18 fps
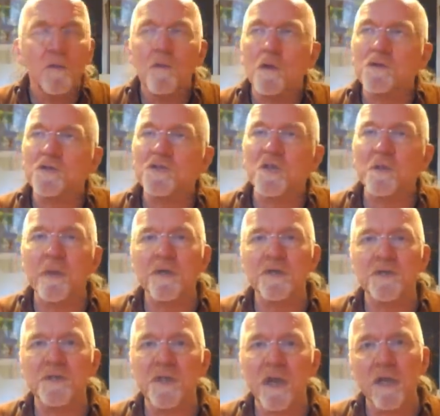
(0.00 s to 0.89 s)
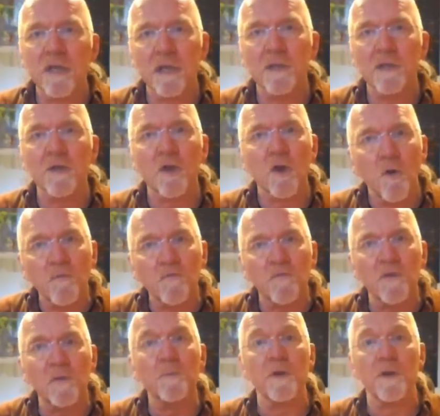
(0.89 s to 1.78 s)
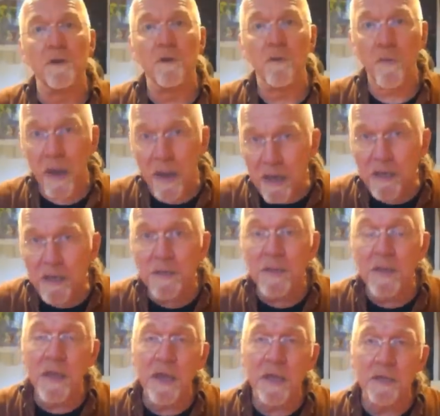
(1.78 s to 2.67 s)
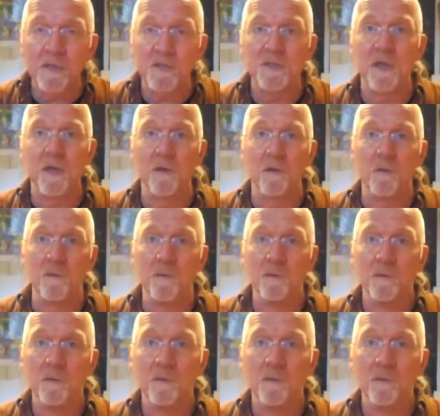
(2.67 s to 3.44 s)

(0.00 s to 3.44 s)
not so much nail in the coffin, but crack in the eggshell.